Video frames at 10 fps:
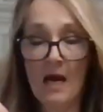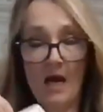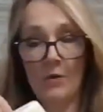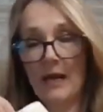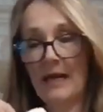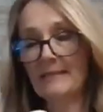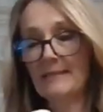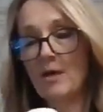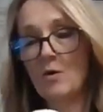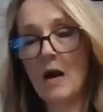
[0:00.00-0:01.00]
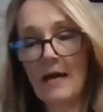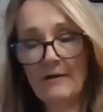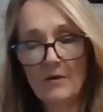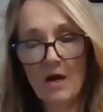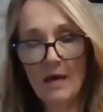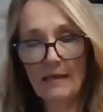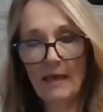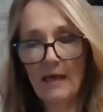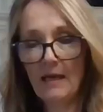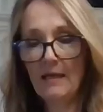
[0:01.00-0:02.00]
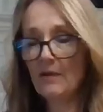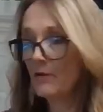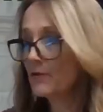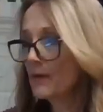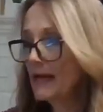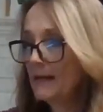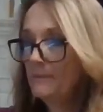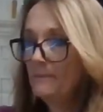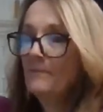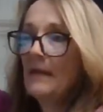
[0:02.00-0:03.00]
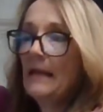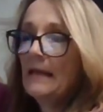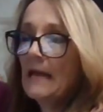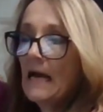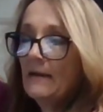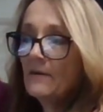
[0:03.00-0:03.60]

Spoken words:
Okay, so I have got a needle threaded, and I've